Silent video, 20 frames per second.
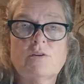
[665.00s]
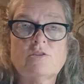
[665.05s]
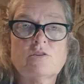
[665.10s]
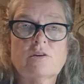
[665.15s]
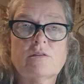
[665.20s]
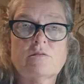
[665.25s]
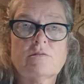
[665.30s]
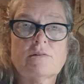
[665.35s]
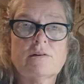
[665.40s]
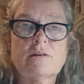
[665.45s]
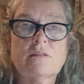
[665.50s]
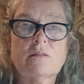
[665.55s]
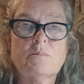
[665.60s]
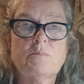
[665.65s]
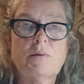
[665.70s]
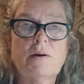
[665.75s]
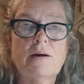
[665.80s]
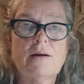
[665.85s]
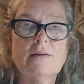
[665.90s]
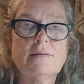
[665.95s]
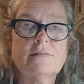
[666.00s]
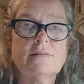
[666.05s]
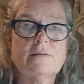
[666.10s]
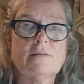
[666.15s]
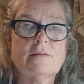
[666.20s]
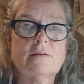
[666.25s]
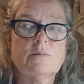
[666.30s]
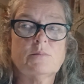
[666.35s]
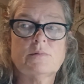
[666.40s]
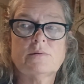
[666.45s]
each other under the bus,
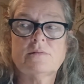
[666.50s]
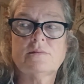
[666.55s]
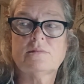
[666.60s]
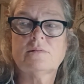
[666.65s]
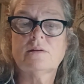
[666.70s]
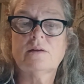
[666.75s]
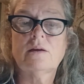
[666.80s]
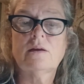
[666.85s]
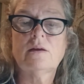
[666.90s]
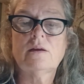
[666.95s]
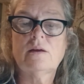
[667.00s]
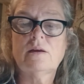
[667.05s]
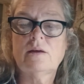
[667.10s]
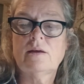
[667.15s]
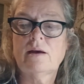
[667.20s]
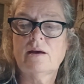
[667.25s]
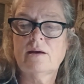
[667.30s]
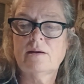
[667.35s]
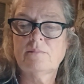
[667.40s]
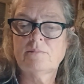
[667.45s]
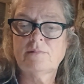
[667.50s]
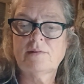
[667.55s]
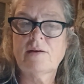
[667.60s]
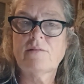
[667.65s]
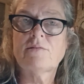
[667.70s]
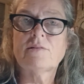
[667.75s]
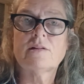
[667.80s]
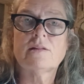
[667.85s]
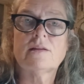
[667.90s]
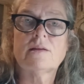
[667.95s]
and there was
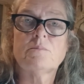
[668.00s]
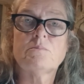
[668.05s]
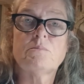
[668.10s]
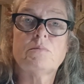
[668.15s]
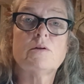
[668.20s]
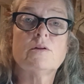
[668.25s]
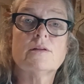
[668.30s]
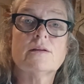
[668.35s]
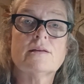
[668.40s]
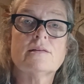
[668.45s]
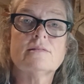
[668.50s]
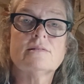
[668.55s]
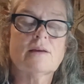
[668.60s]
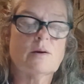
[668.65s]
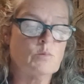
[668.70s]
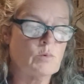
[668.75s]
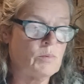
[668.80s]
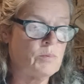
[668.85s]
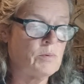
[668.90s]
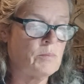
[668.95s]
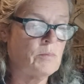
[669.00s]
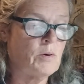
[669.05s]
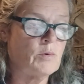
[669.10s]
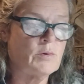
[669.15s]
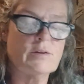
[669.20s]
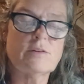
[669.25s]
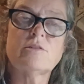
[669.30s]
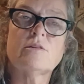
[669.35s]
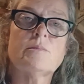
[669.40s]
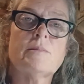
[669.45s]
definitely bullies that were
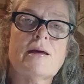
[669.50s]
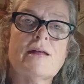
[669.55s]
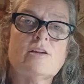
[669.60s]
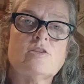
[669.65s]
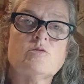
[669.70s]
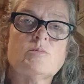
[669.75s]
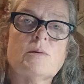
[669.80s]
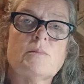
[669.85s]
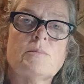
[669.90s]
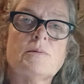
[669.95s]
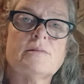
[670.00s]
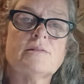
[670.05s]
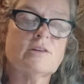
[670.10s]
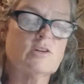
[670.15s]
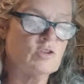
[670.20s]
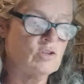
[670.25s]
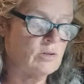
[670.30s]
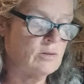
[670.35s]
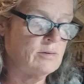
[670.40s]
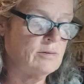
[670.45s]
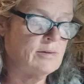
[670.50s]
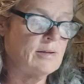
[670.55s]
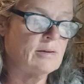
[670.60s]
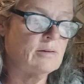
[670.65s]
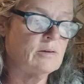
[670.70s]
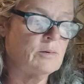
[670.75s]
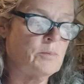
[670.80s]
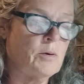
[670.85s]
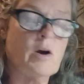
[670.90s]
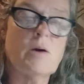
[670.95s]
promoted to management positions
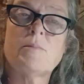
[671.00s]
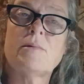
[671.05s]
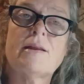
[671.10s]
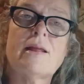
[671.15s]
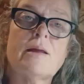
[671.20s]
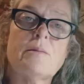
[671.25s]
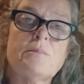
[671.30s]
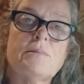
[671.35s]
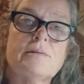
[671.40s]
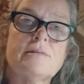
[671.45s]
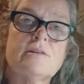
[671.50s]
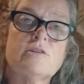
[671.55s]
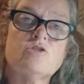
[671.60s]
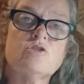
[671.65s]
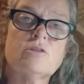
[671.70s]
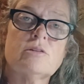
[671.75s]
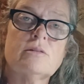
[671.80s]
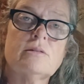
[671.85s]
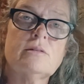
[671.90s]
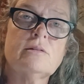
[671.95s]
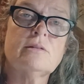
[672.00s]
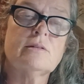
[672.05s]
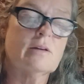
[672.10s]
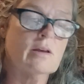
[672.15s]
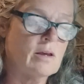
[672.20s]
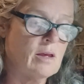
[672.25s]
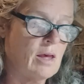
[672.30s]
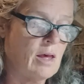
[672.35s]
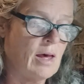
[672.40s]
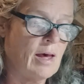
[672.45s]
and department head positions.
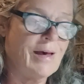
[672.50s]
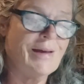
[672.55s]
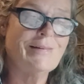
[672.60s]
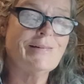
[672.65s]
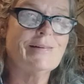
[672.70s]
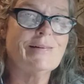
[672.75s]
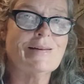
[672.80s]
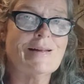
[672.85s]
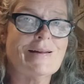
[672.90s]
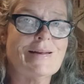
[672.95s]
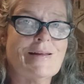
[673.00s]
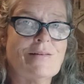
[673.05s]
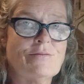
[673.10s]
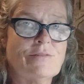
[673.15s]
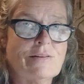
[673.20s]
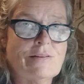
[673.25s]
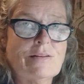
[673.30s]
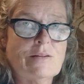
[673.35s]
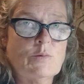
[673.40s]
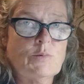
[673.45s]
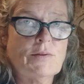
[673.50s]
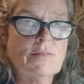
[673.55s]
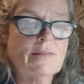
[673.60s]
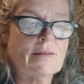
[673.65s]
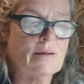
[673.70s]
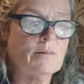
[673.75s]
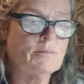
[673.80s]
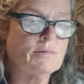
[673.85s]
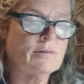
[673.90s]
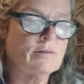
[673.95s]
I did not have to deal with
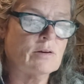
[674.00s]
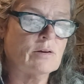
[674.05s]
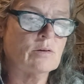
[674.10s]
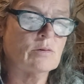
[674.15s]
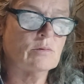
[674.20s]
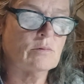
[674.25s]
them, so